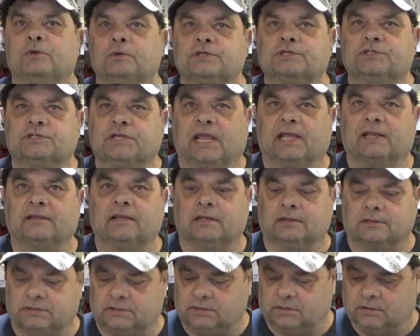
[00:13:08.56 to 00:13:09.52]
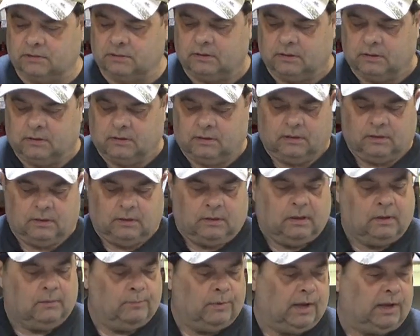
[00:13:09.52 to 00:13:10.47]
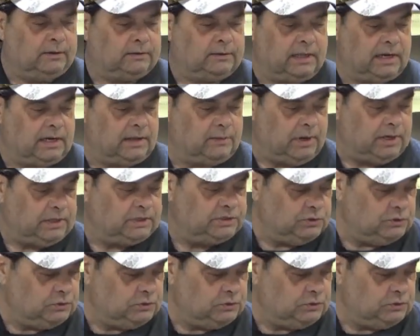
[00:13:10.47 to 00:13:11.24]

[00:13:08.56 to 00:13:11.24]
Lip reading: stain this. But anyways, you